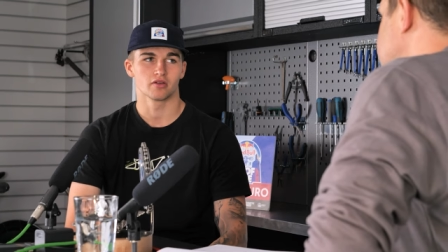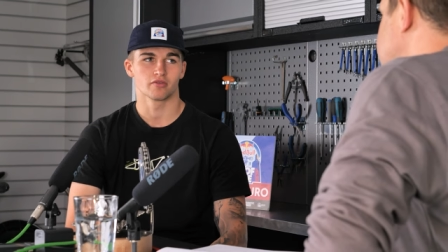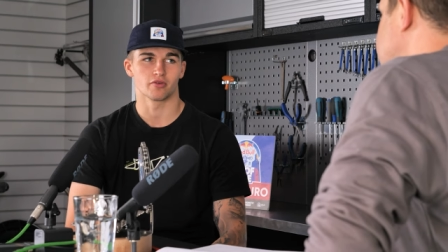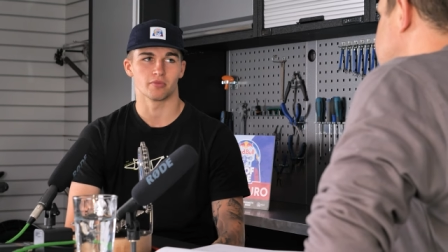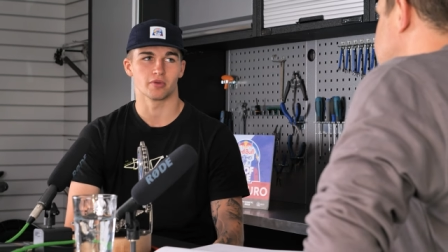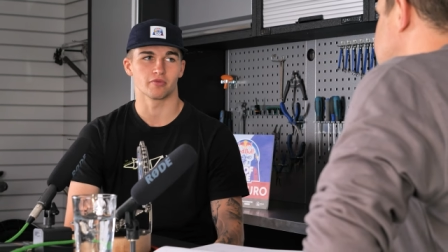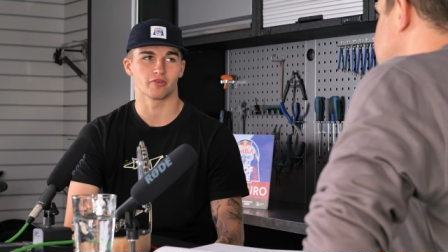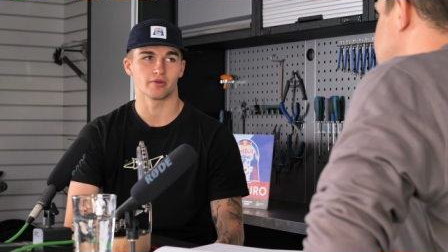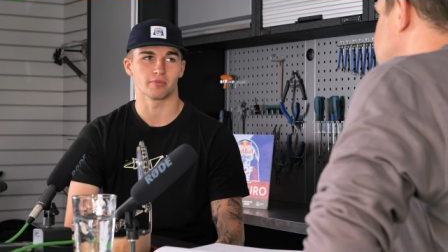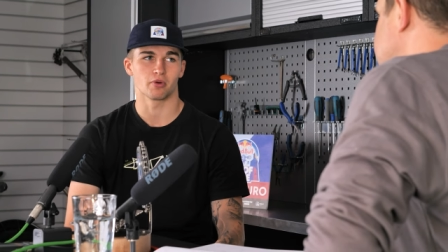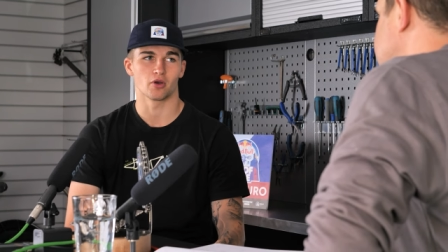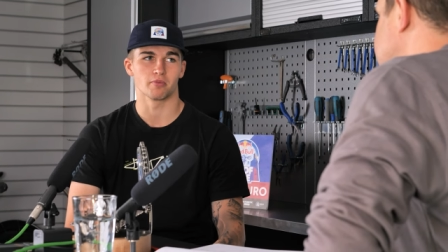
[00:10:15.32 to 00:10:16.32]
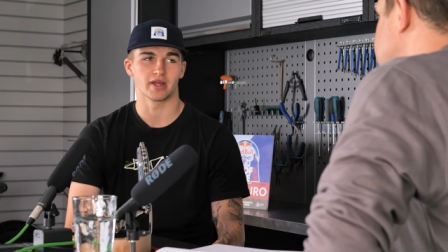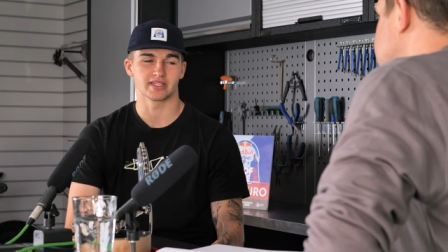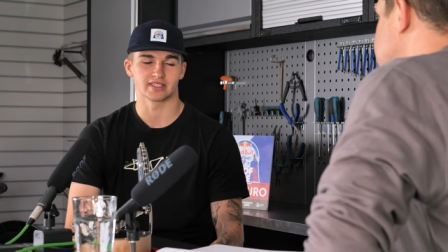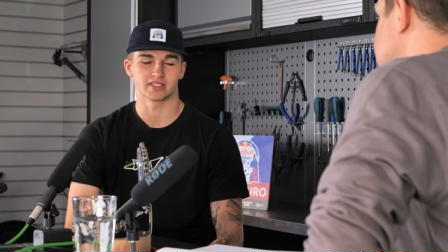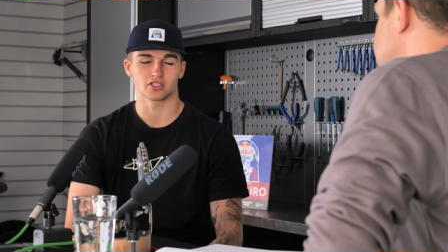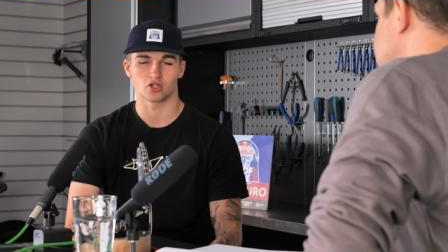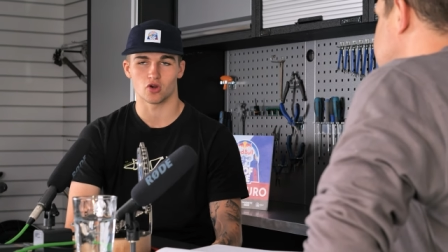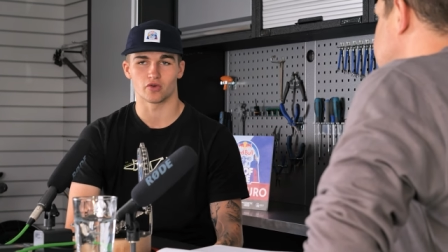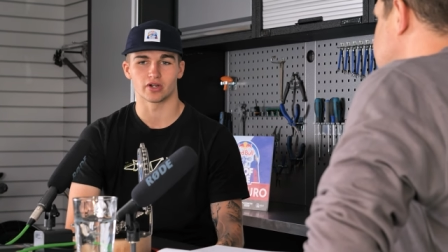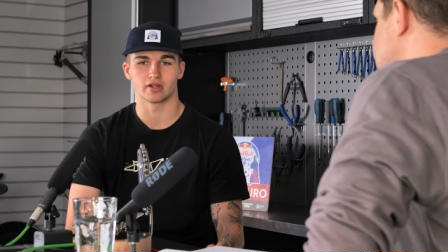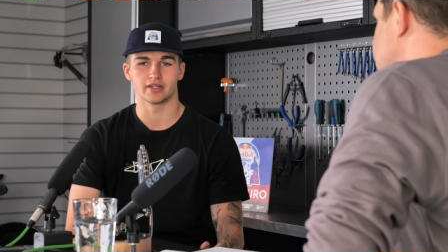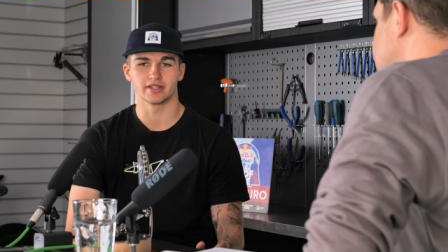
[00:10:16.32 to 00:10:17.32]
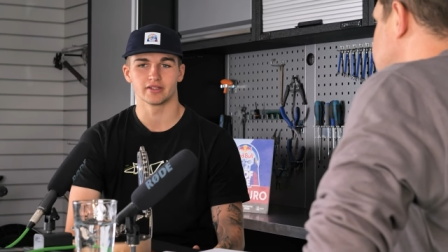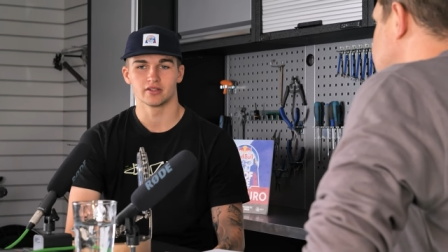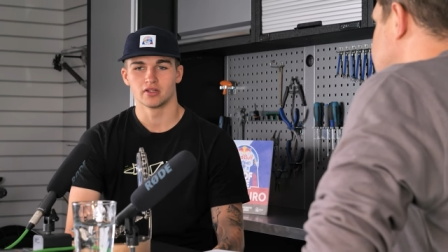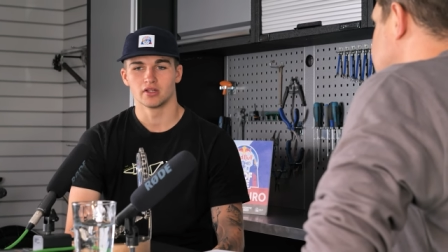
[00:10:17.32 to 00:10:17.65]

from the point basis currently.